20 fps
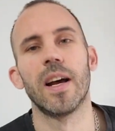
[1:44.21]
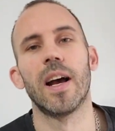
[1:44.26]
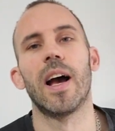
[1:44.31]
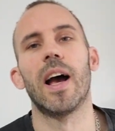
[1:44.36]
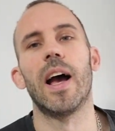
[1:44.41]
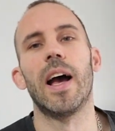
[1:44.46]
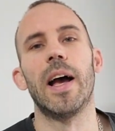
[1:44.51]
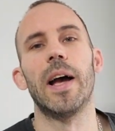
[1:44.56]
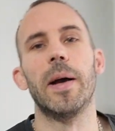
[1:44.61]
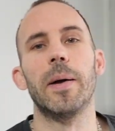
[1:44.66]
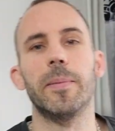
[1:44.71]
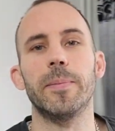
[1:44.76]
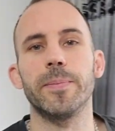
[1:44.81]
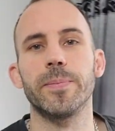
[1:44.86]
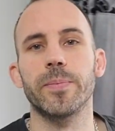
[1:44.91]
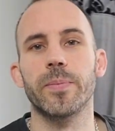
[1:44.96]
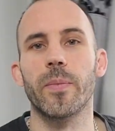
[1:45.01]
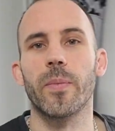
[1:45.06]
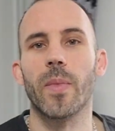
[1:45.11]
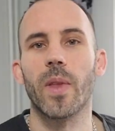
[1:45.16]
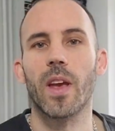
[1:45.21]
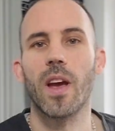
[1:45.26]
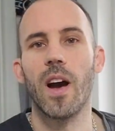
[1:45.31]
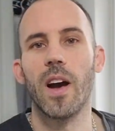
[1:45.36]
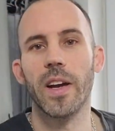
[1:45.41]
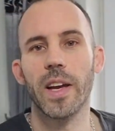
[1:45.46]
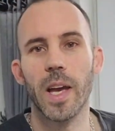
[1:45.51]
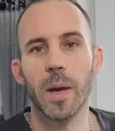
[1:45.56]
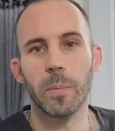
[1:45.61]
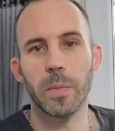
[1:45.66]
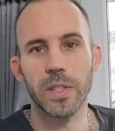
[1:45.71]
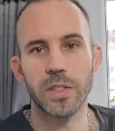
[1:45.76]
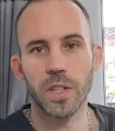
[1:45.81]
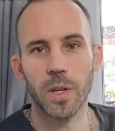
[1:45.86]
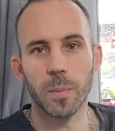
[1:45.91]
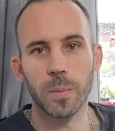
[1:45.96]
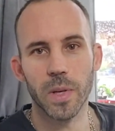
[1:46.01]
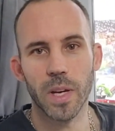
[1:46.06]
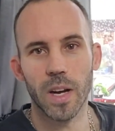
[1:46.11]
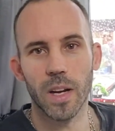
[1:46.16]
Um, can't get me
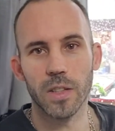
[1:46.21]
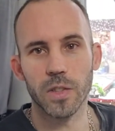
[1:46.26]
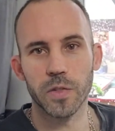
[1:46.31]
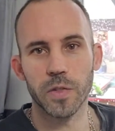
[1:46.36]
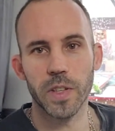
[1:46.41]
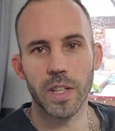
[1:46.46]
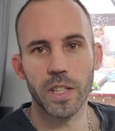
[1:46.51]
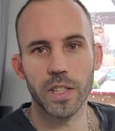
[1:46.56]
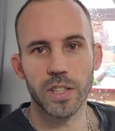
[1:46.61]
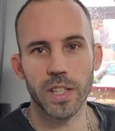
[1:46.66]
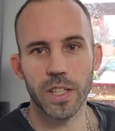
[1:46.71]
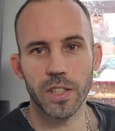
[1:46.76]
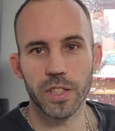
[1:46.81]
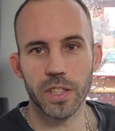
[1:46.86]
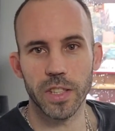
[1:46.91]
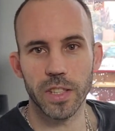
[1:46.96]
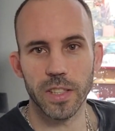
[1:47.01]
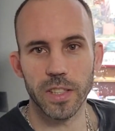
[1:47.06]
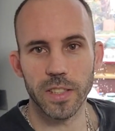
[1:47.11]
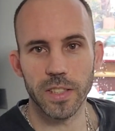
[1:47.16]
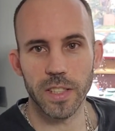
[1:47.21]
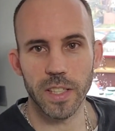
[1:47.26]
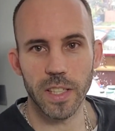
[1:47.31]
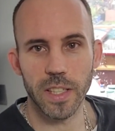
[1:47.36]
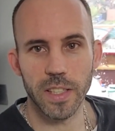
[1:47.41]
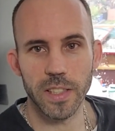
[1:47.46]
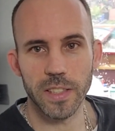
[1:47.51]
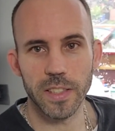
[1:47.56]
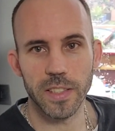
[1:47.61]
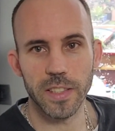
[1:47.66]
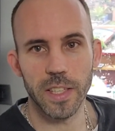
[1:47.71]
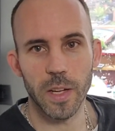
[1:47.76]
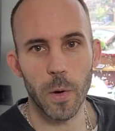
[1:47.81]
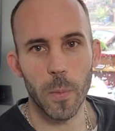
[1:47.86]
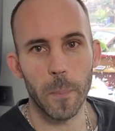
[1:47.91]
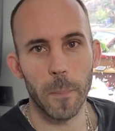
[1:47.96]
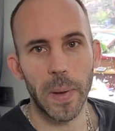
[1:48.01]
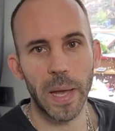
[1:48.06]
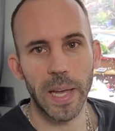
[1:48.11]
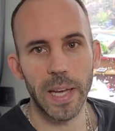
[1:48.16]
jump guards finished, as you can see, it's still
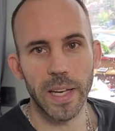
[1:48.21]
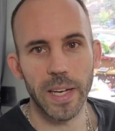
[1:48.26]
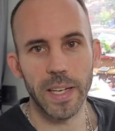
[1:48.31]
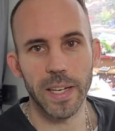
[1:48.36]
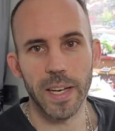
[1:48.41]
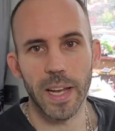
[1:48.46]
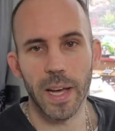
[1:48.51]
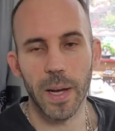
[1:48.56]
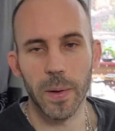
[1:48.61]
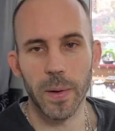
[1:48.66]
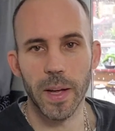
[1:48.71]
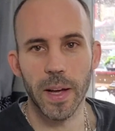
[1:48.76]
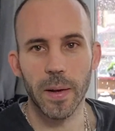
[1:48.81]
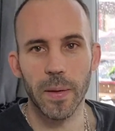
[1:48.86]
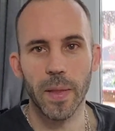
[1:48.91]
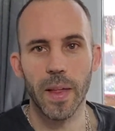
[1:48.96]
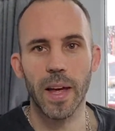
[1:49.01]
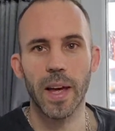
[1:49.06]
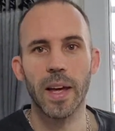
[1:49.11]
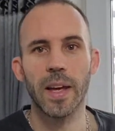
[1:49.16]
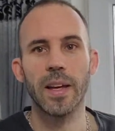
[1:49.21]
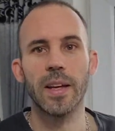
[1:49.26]
peeing it down out there.